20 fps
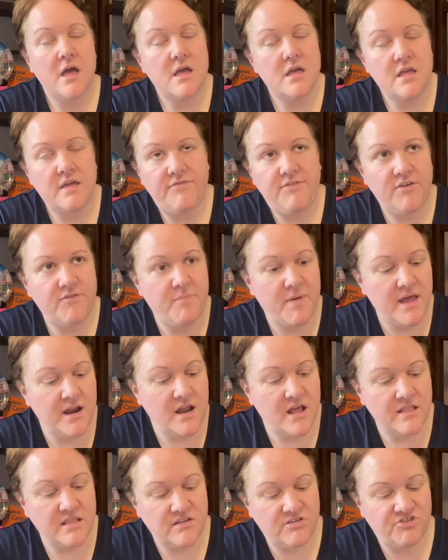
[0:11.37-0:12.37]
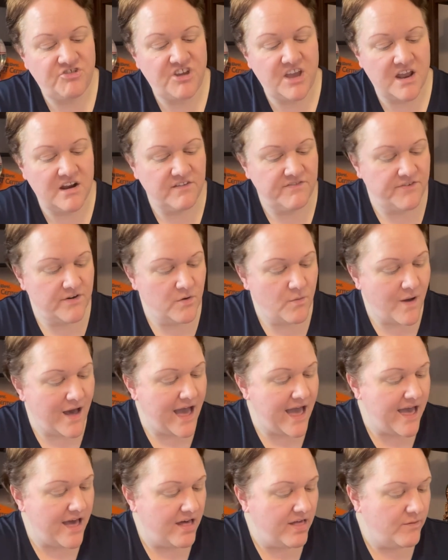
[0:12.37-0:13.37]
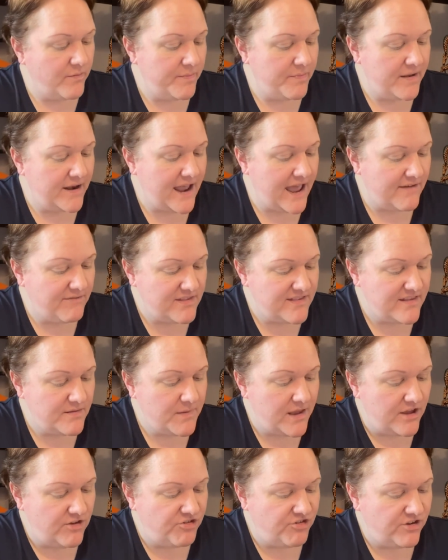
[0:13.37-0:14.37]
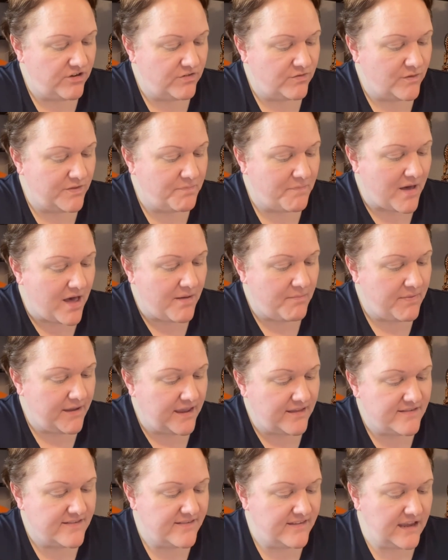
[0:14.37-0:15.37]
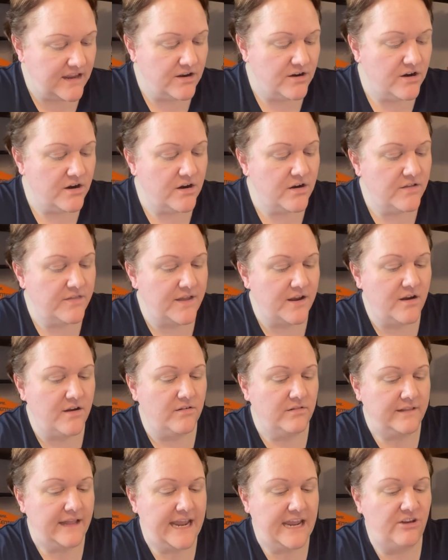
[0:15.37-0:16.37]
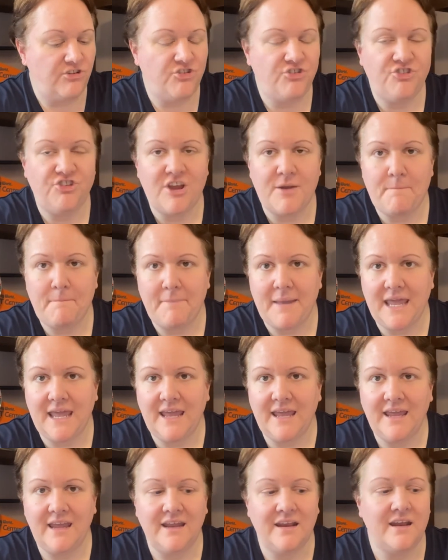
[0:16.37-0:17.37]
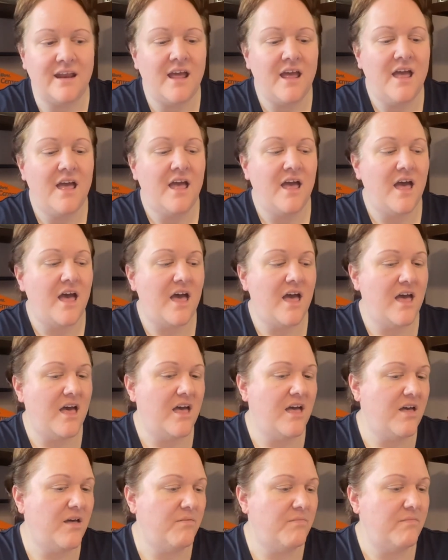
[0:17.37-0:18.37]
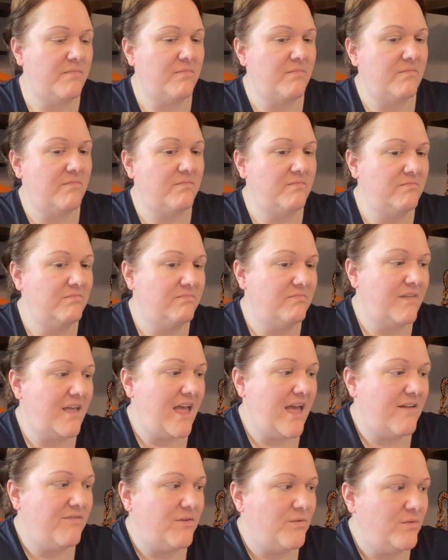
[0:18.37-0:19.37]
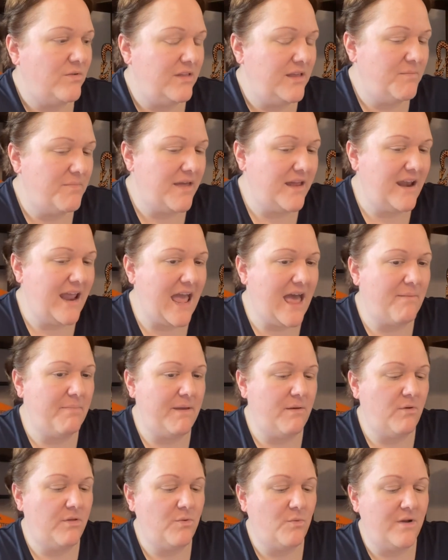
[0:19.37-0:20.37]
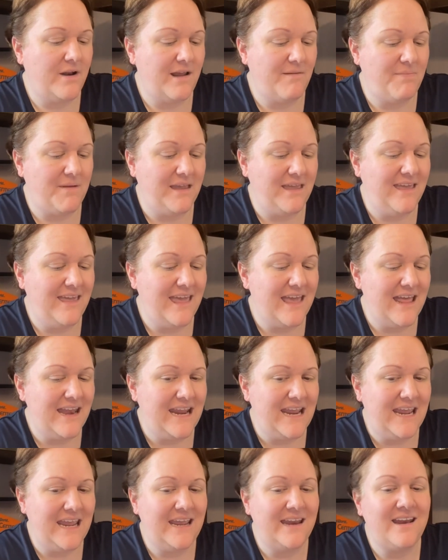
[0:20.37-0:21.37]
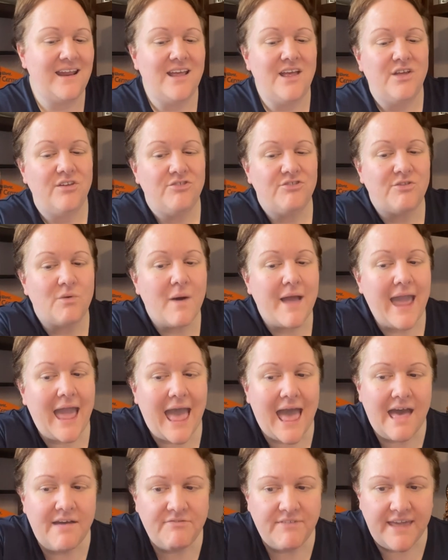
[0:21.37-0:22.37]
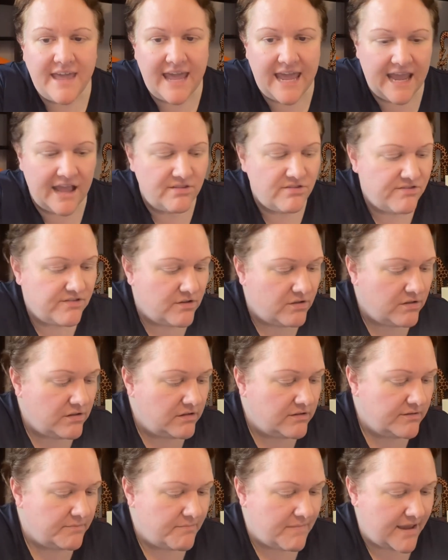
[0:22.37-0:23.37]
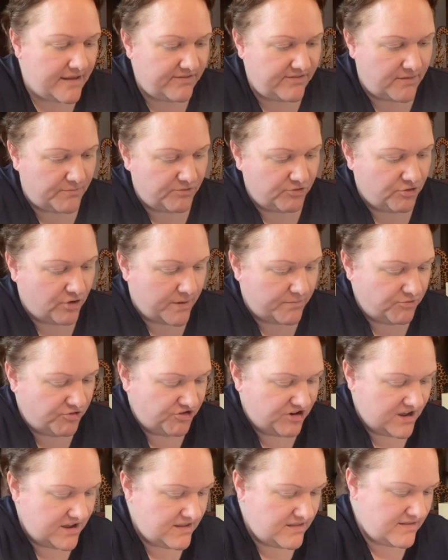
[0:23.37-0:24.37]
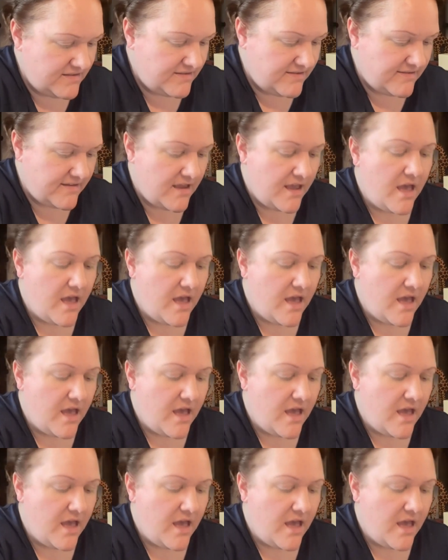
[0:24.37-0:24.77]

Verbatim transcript: if you've been on this channel for a while, we've been having some issues with Bombay and Cedar. They're late shipping. Um, haven't really been happy with what I've been getting. So I have canceled my subscriptions.